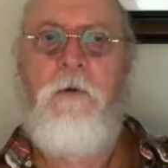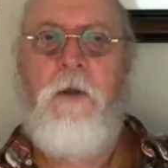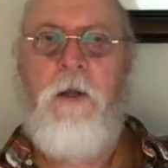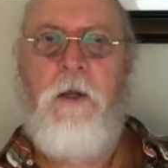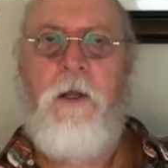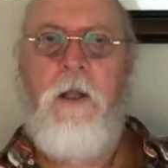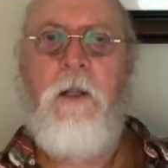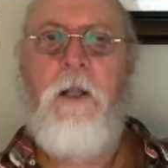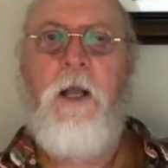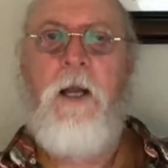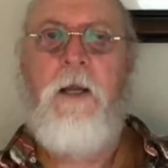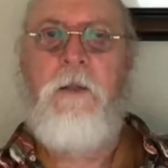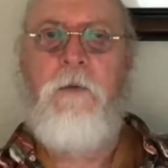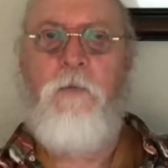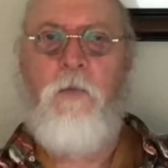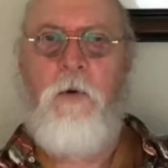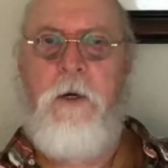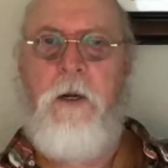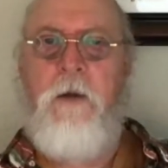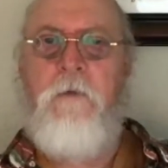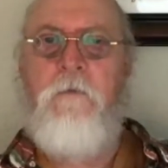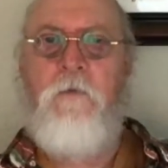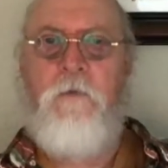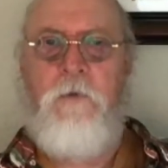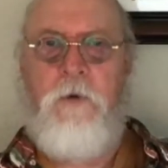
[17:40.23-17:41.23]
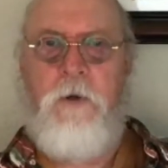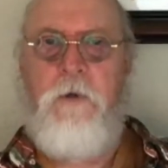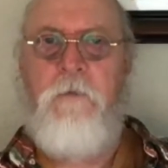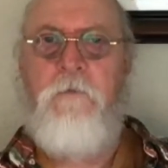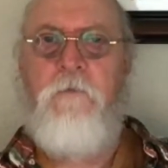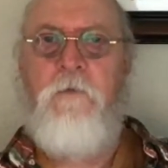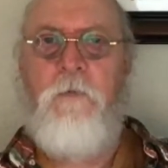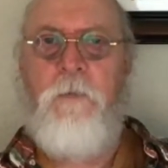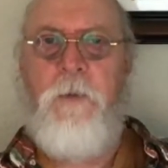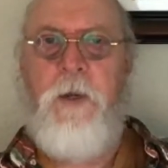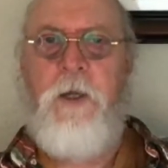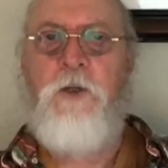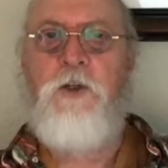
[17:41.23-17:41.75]
collect whatever
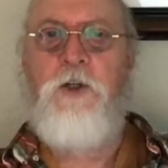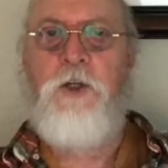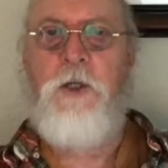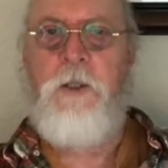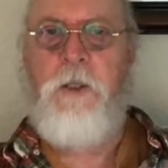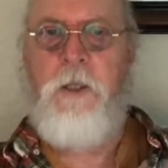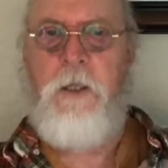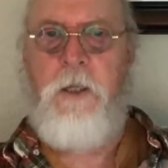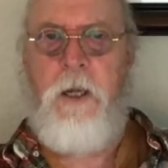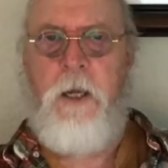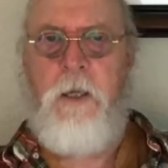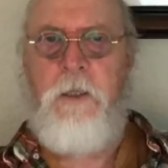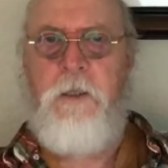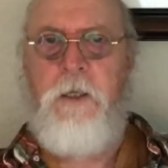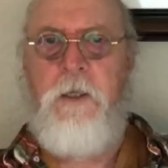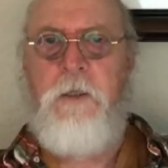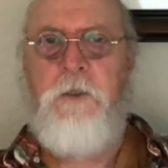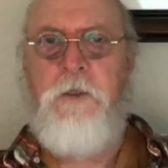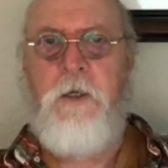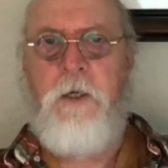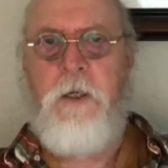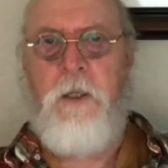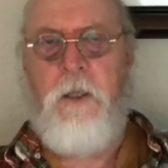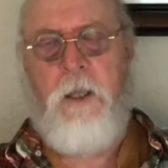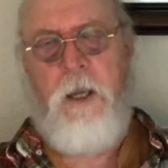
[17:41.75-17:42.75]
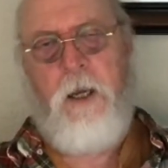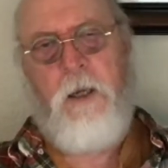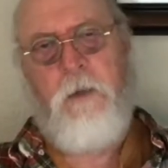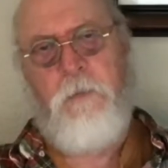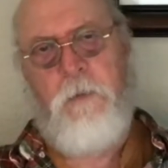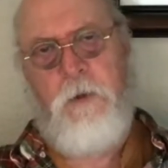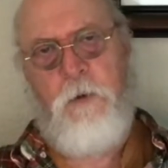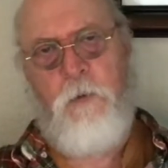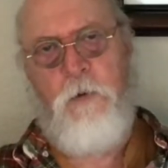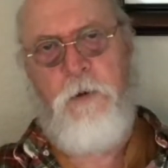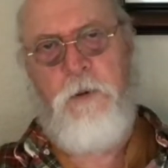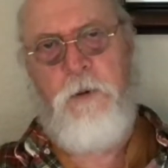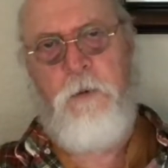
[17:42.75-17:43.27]
information that I need to collect,
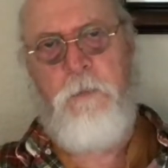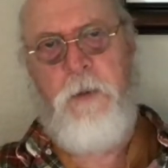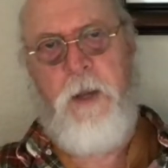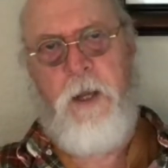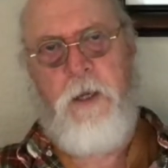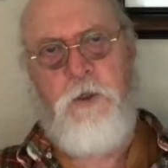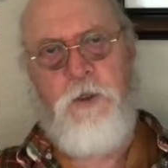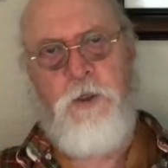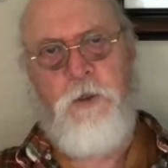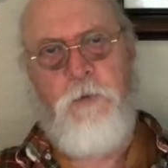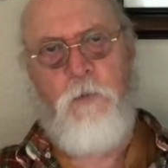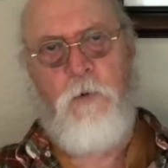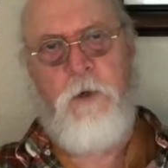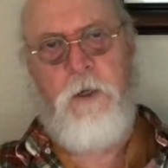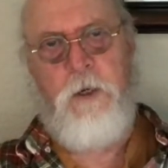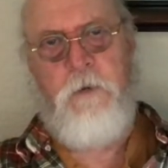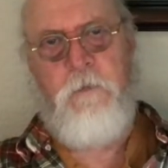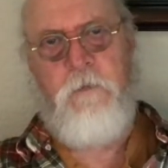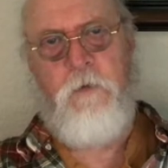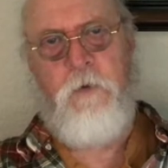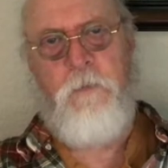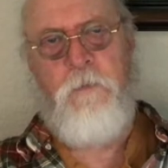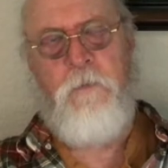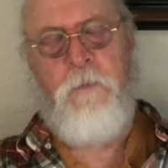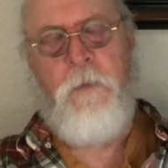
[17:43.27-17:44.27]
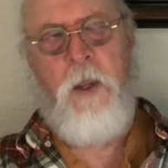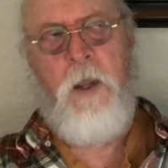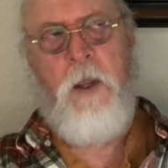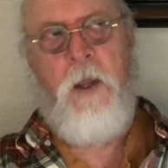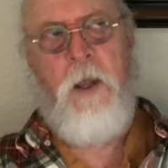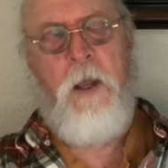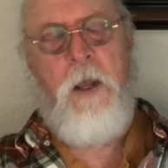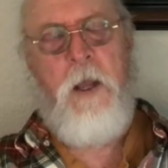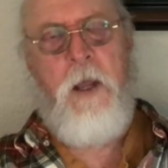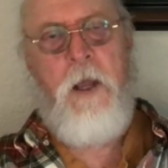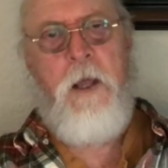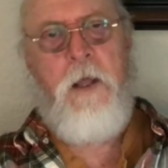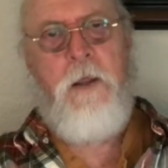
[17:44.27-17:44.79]
meet with the patient, whatever.
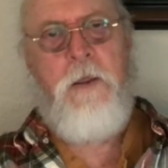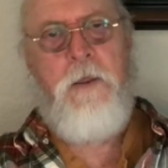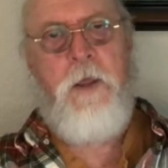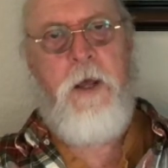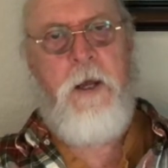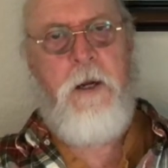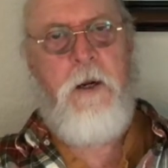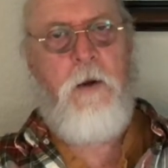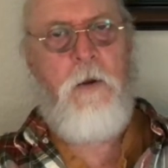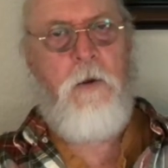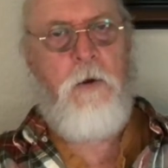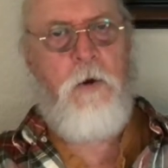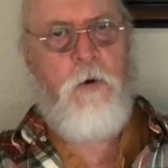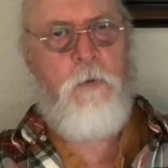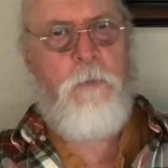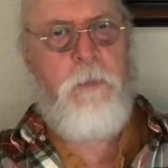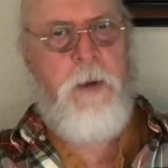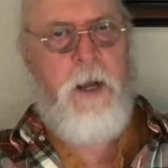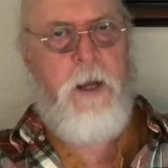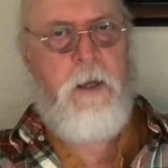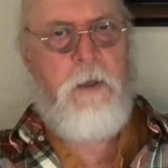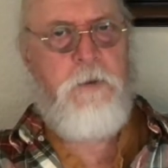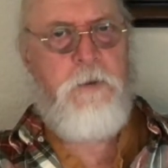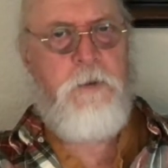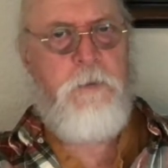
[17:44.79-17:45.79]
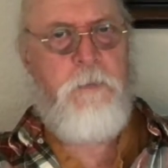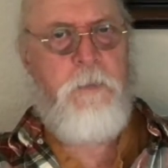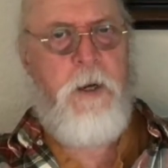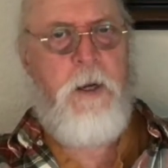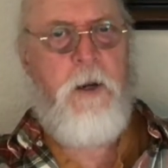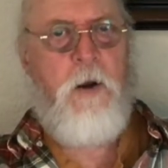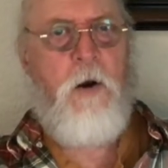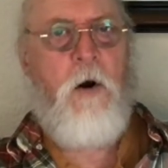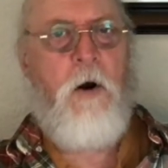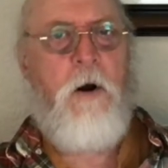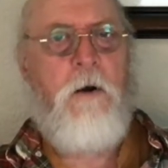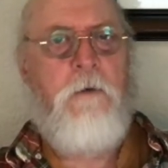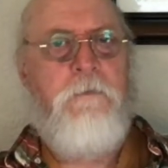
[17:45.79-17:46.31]
Then I'll go back to my
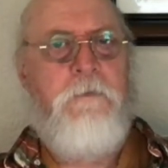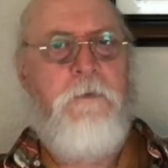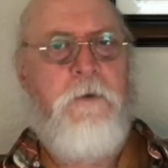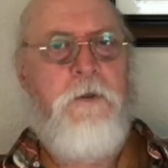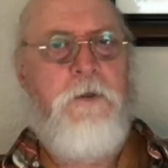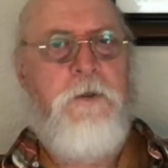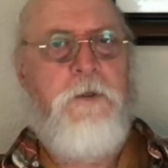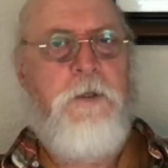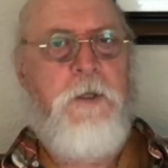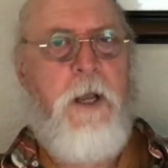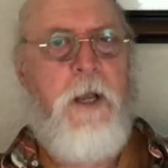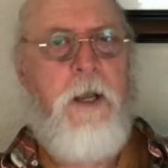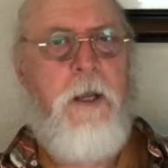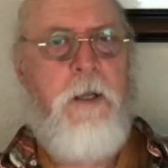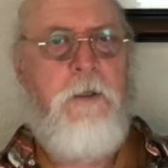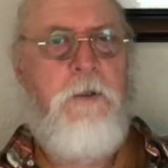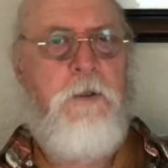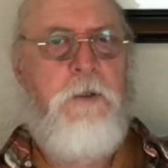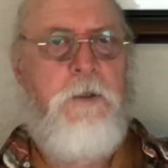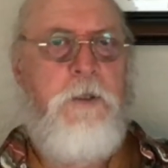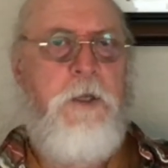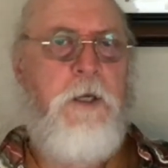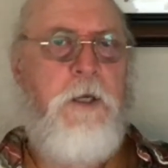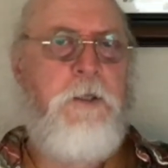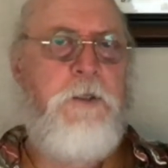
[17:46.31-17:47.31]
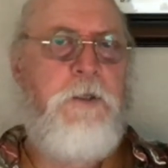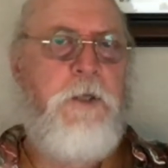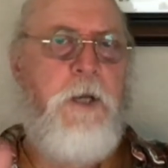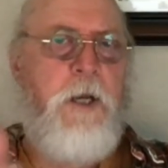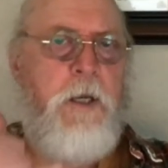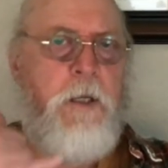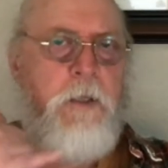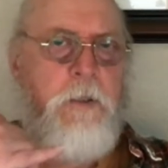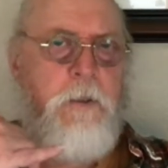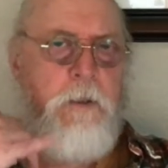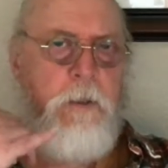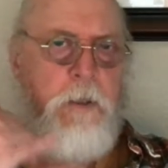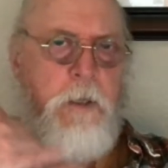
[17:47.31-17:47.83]
office and
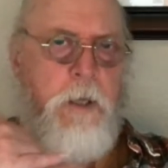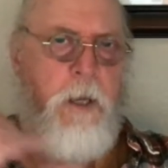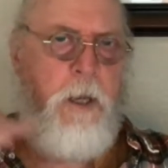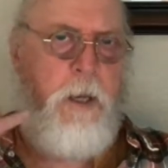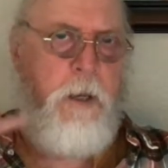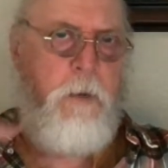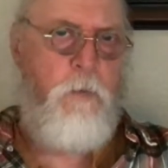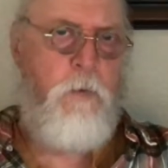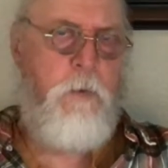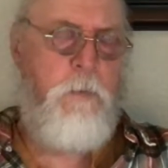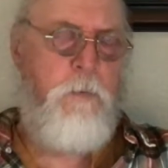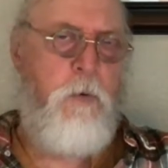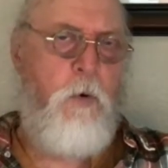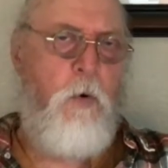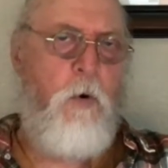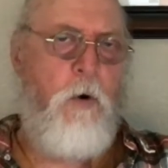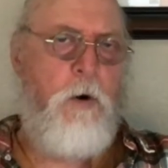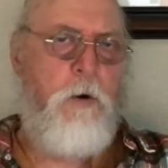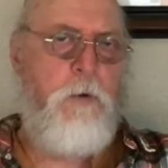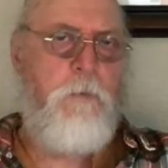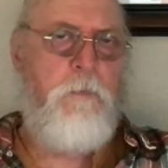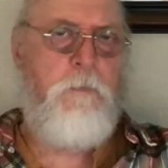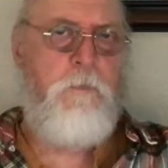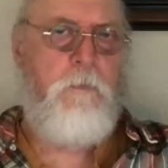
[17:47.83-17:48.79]
dictate a report,